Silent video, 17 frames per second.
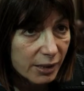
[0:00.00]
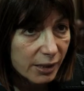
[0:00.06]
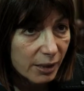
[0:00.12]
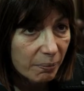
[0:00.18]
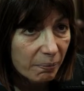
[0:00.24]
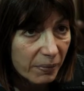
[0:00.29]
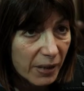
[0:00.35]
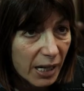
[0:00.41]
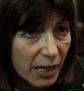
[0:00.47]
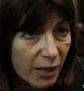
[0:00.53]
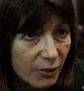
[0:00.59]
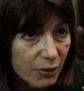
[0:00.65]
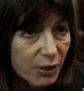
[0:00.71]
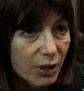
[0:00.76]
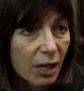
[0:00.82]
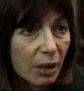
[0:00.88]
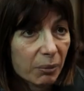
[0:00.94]
it's
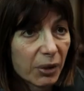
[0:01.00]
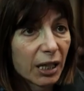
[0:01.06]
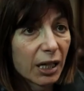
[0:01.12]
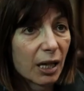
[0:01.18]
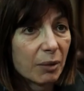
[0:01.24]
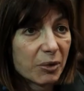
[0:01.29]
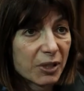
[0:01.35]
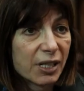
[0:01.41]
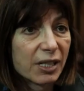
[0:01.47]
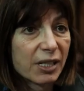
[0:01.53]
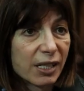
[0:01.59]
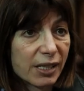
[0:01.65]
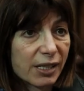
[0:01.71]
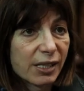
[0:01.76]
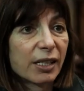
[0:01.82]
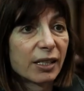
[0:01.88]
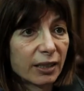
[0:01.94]
about being able to
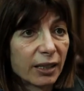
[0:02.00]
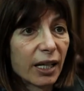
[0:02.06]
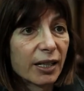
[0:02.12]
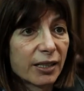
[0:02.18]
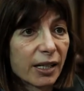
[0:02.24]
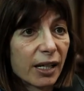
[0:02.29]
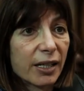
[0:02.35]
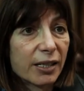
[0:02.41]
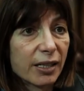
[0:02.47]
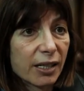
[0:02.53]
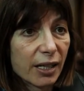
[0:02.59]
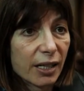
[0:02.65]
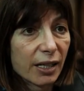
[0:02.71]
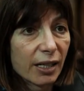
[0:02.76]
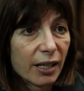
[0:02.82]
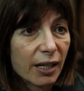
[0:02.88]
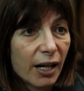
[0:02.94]
distill that
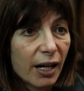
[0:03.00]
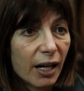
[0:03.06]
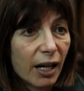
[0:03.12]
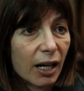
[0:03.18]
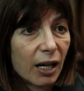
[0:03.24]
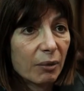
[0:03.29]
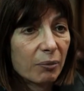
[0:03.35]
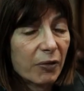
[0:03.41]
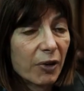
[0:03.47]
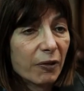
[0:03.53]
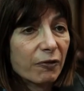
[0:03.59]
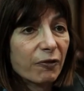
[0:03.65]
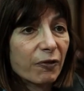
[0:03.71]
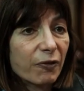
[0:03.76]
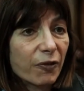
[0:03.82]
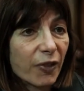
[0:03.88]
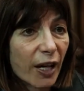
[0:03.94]
idea
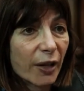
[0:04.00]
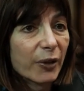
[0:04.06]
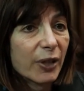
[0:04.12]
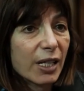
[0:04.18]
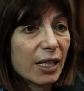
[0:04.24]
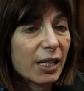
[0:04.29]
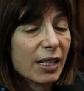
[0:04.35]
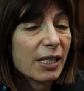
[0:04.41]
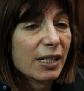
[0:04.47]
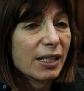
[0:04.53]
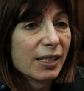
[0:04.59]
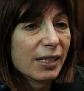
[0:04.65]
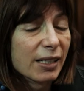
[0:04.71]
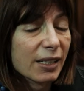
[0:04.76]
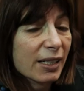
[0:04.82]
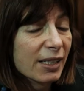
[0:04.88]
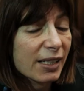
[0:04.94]
very
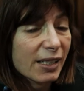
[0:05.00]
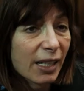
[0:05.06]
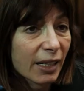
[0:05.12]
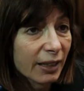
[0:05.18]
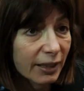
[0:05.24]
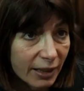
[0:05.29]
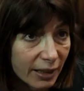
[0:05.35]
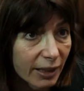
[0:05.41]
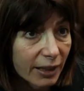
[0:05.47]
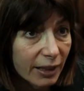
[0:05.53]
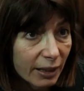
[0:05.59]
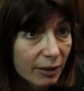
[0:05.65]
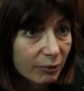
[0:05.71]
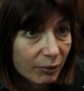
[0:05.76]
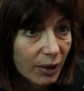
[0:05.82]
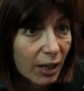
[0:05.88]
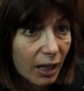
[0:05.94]
succinctly.
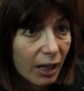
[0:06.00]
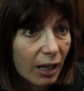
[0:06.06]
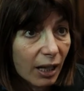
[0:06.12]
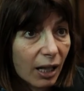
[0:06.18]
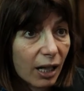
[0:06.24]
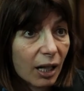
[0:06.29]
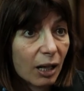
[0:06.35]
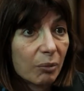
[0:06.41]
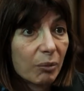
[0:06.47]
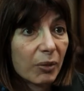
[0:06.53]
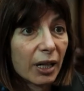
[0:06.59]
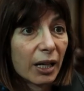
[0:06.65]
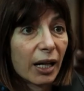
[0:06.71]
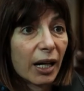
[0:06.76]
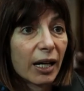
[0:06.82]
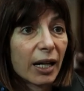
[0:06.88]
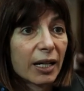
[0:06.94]

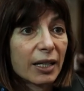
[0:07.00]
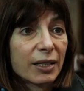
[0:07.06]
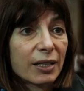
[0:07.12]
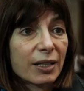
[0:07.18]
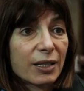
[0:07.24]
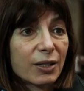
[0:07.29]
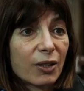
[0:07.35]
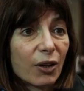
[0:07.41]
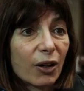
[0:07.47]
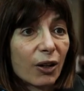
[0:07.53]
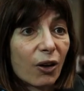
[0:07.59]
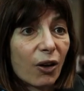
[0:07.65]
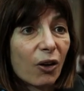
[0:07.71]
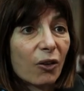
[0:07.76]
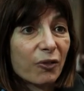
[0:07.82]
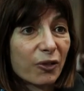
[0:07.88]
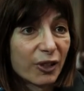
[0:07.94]
And
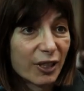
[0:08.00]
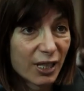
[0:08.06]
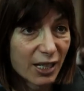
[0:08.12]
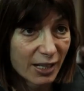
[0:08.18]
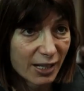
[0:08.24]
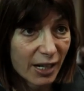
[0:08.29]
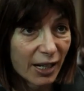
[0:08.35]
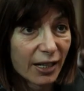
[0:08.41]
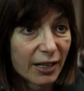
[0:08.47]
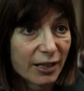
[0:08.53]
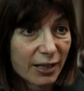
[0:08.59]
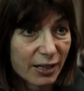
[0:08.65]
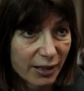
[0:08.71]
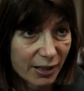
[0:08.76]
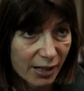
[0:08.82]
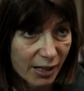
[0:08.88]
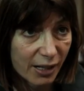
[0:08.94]
often in
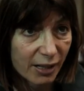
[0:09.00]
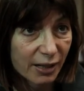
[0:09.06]
that